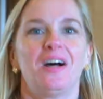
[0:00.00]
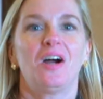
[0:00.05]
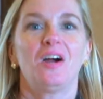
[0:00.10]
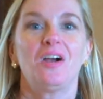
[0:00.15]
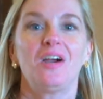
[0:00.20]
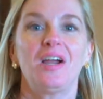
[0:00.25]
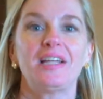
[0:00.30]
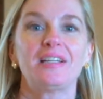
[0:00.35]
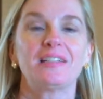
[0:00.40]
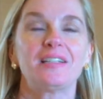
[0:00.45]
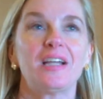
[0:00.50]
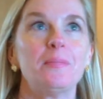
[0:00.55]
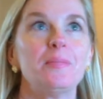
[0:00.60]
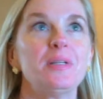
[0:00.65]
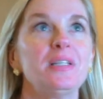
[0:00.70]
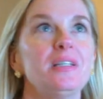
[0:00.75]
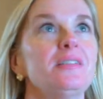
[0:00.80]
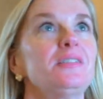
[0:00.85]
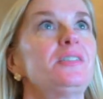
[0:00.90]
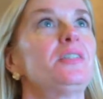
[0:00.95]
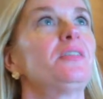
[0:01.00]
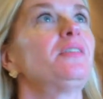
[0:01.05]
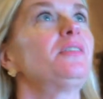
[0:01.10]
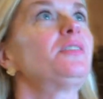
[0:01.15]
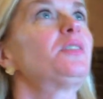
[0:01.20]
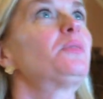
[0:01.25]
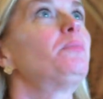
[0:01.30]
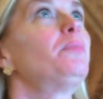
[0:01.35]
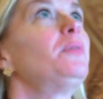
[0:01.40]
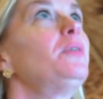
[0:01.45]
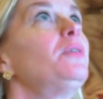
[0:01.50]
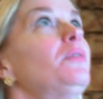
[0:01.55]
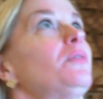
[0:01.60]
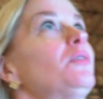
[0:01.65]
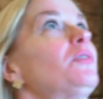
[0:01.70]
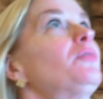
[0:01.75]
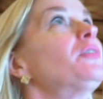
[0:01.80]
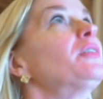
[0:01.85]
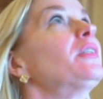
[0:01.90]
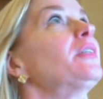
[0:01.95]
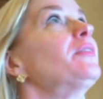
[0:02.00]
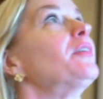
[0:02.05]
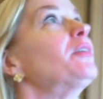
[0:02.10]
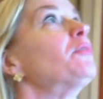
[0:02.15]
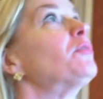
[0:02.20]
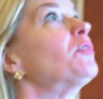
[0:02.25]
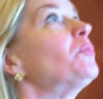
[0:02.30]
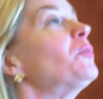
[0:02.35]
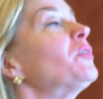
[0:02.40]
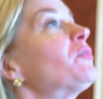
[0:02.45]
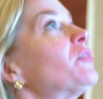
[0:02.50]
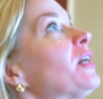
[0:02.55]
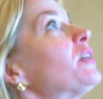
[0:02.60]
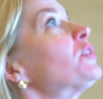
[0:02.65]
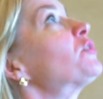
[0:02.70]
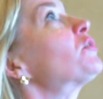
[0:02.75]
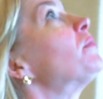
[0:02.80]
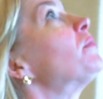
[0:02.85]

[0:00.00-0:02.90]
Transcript: All right, coming into this beautiful living room, we've got